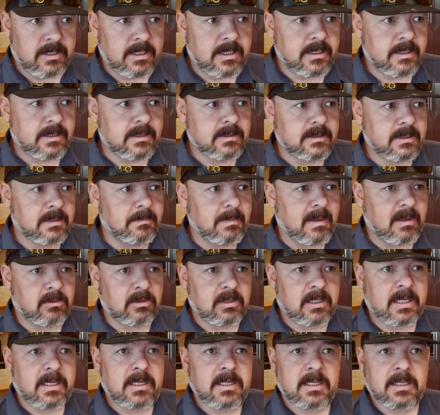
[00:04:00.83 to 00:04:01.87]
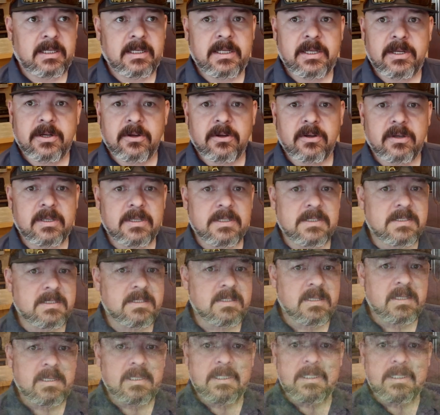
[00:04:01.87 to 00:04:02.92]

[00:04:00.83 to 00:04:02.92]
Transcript: hunting and mountain lion hunting here is